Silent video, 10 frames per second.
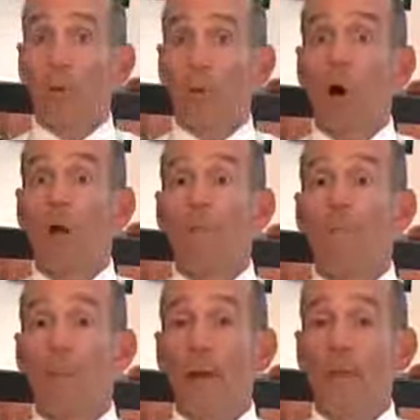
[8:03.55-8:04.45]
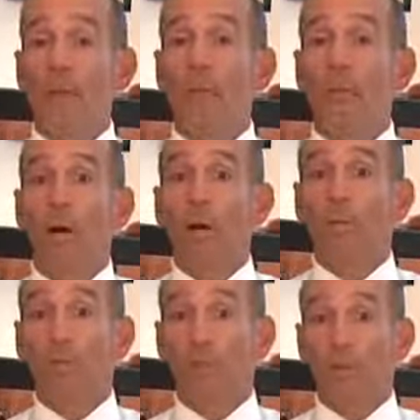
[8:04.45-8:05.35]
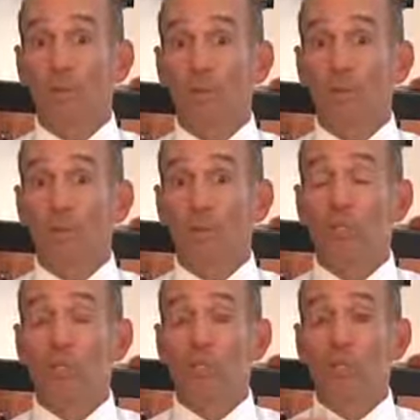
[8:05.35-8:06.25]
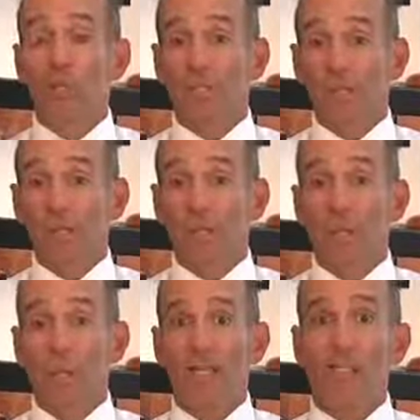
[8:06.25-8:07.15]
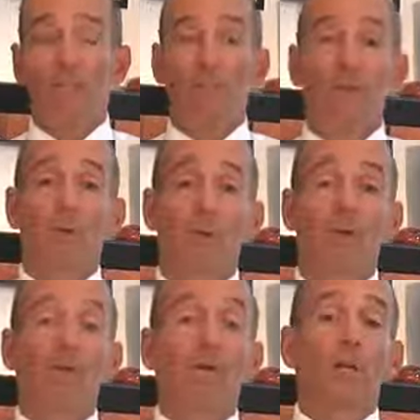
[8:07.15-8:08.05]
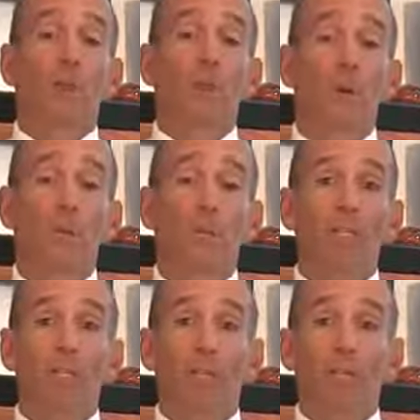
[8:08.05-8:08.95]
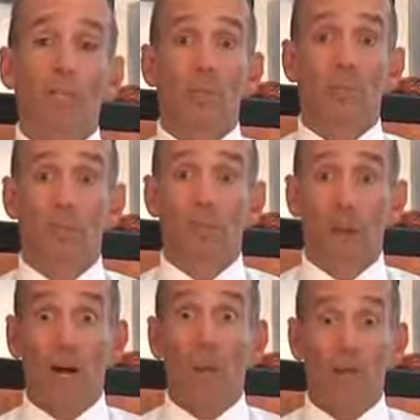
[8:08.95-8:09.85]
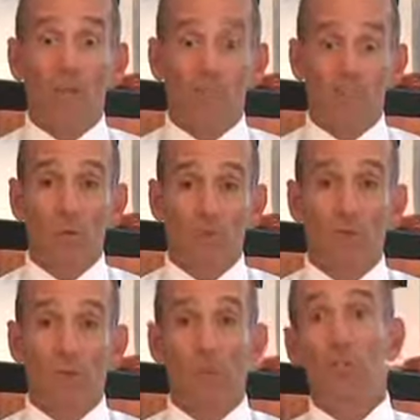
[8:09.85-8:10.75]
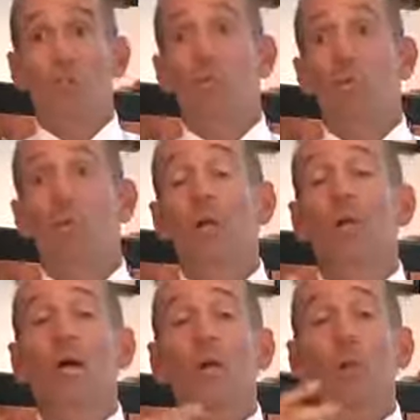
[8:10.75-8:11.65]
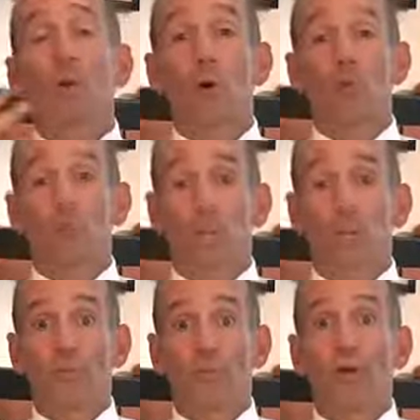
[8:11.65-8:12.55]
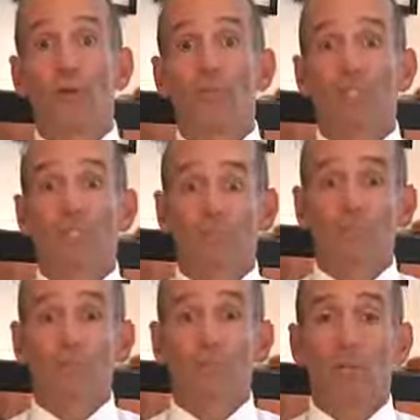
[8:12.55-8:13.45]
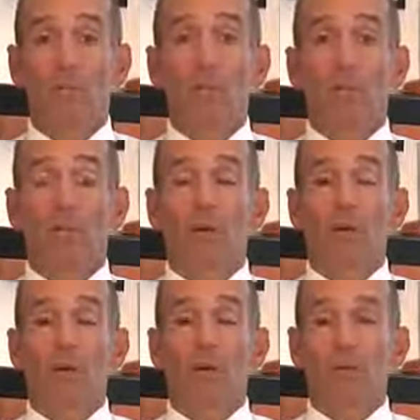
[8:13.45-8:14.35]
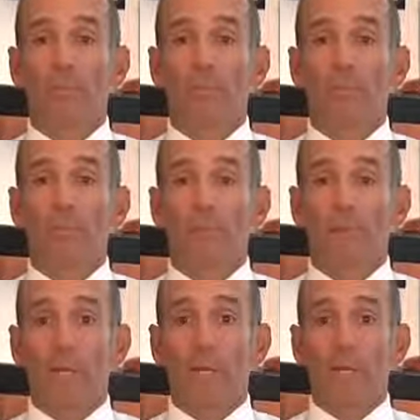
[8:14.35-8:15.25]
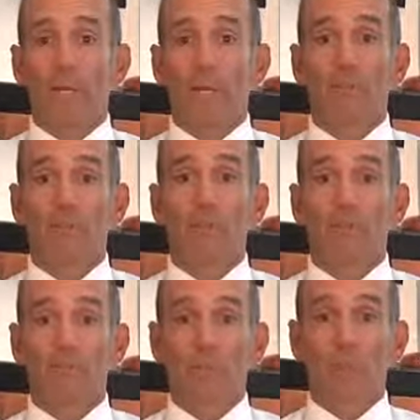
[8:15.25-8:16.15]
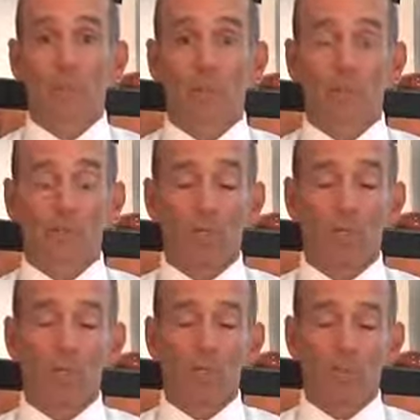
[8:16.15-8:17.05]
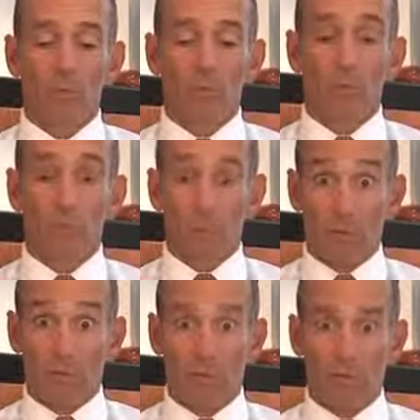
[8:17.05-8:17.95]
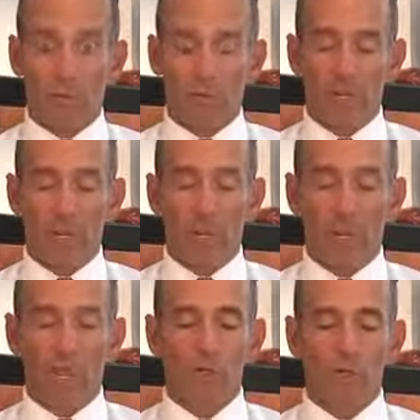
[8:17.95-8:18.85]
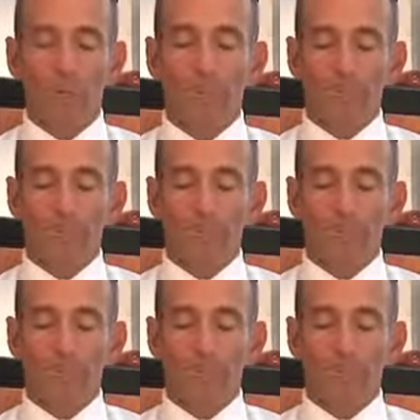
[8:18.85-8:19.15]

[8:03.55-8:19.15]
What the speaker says: raw milk combined with other nutrients such as some of the essential fatty acids and some other components to actually provide a source of nutrition that will cause your child to thrive and really avoid many of the conventional illnesses that we're exposed to because they're receiving optimal nutrition.